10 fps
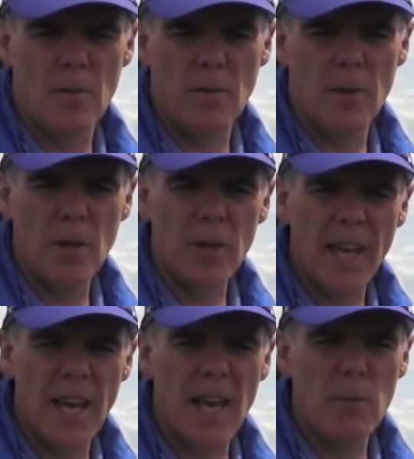filled the
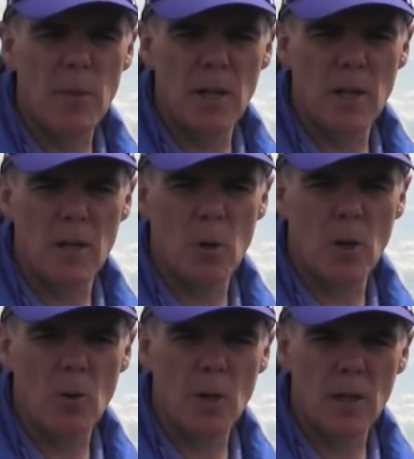canopy a little
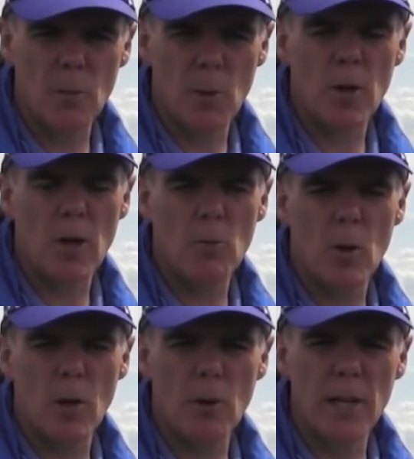more quickly, put on
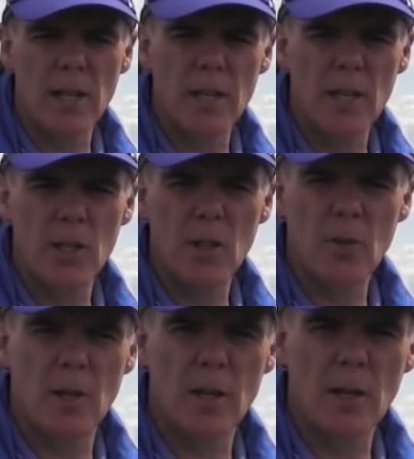more green
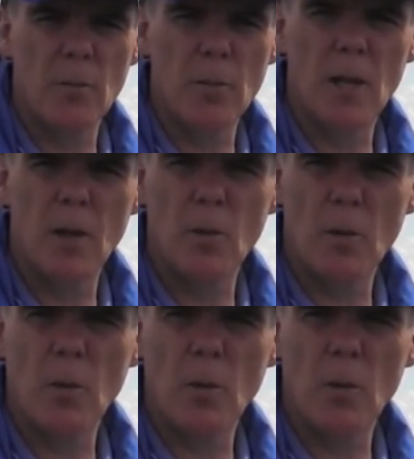tissue and competed with